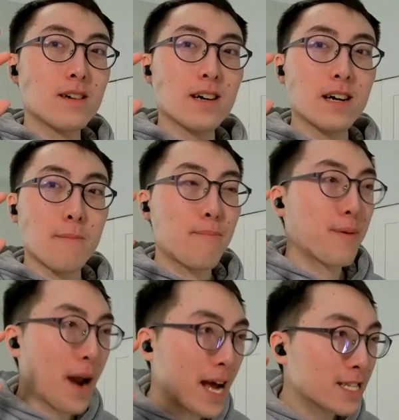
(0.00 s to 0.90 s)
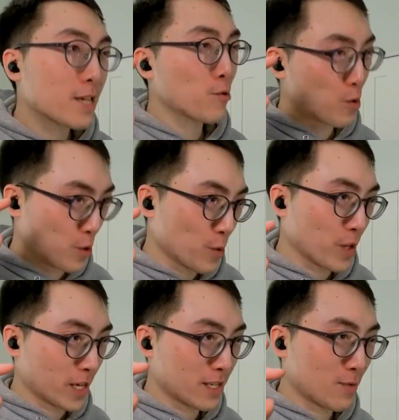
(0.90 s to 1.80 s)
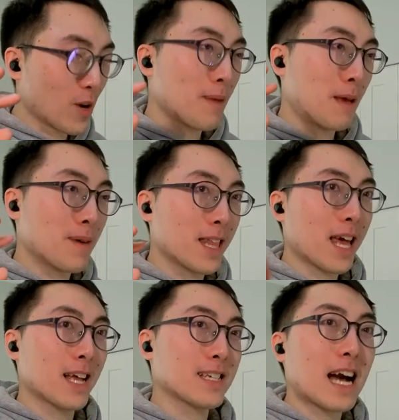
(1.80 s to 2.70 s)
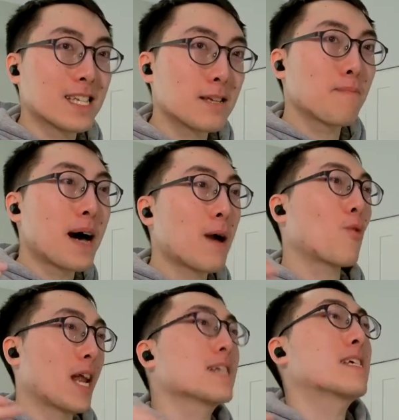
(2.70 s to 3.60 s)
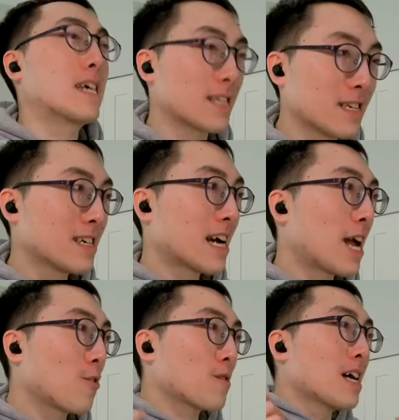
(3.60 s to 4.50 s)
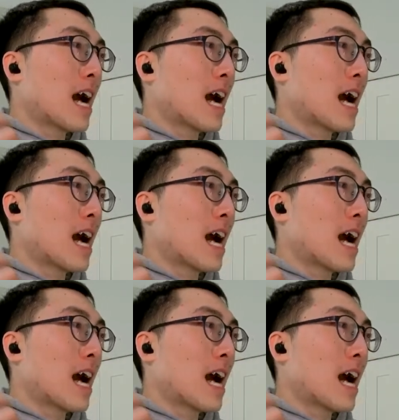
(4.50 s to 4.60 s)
uh, practical goalies. What I mean by that is I just buy what I need. I don't